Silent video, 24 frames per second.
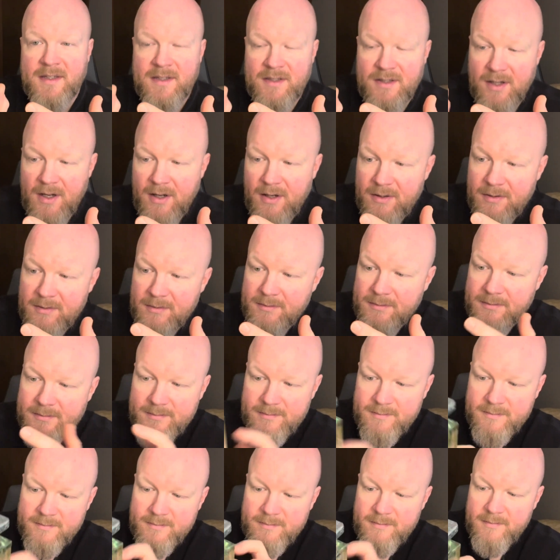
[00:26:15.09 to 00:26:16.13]
So,
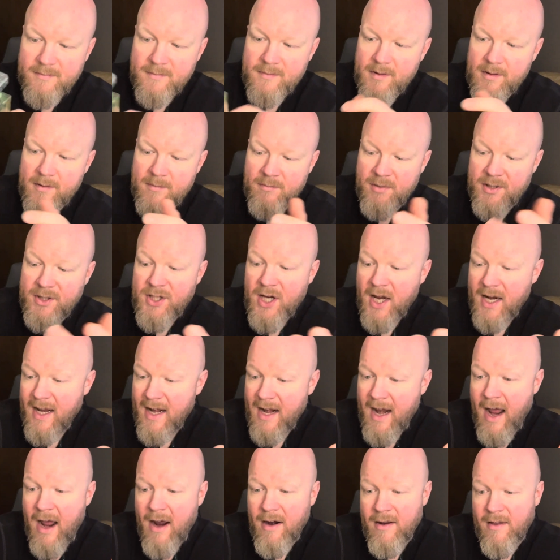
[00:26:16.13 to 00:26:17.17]
but check
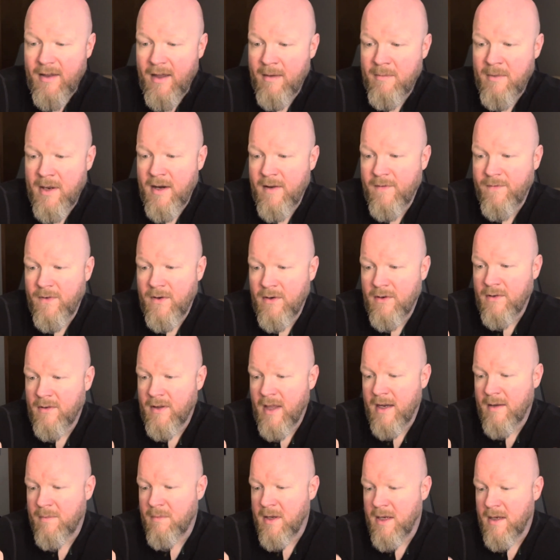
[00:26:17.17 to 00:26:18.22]
it out. I mean, if you're
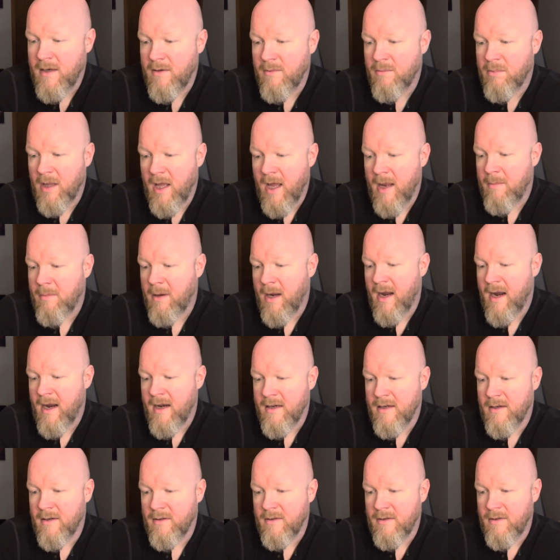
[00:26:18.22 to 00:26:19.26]
like me and you blind buy
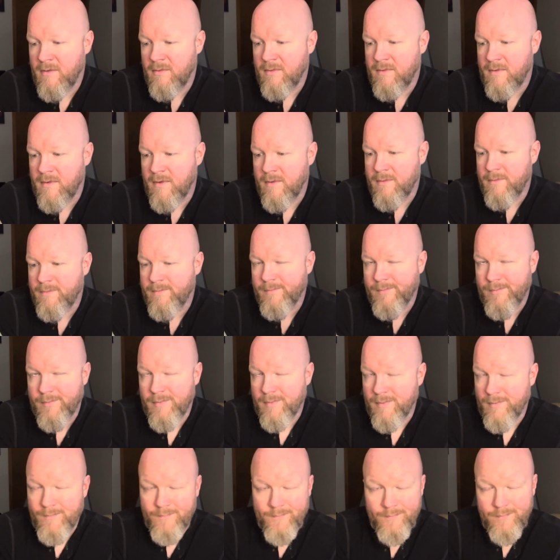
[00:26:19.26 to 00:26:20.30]
and you
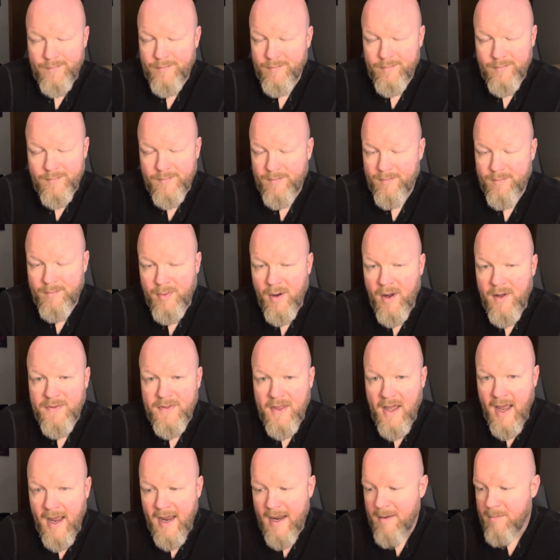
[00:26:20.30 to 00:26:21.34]
bought
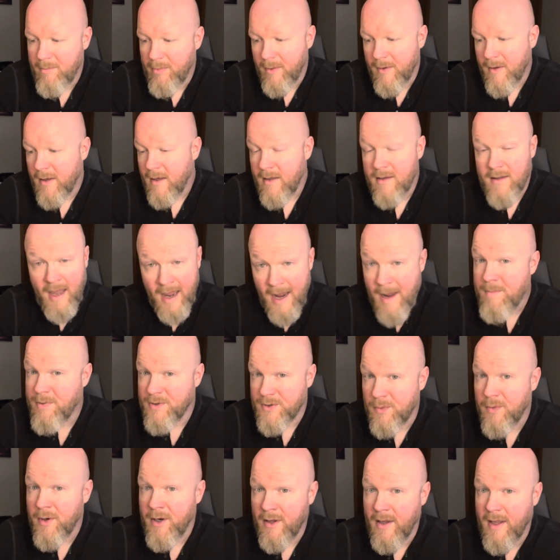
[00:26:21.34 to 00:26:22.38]
the hype
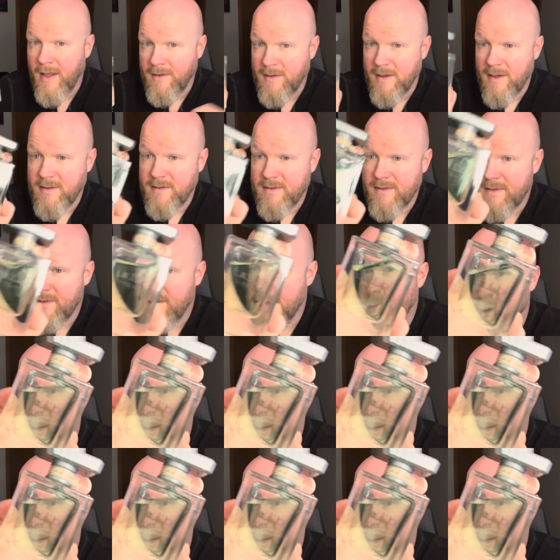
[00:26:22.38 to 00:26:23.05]
is real on this.